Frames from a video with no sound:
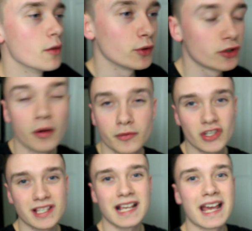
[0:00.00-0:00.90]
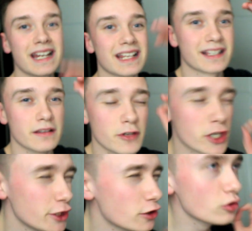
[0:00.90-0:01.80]
but I'm just saying it's a
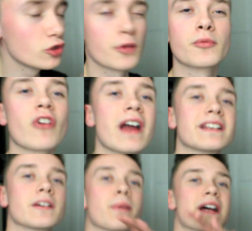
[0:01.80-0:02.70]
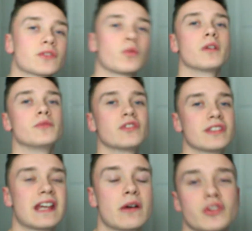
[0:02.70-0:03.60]
huge upgrade compared to what I'm
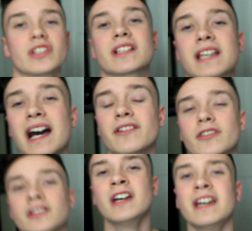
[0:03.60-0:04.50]
using now, which is the Canon